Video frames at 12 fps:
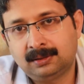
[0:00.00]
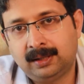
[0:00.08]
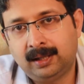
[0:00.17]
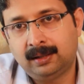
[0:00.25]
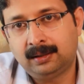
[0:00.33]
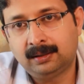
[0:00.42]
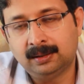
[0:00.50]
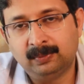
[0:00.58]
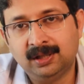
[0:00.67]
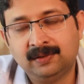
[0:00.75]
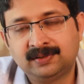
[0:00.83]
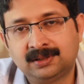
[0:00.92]
and the
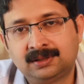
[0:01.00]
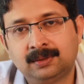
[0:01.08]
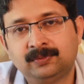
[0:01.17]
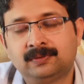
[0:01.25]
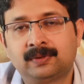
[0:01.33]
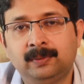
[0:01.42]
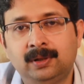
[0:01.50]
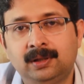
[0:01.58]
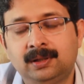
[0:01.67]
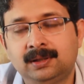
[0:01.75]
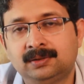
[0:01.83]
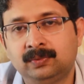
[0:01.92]
belief systems of
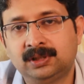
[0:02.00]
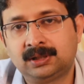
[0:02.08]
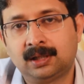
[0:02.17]
communities which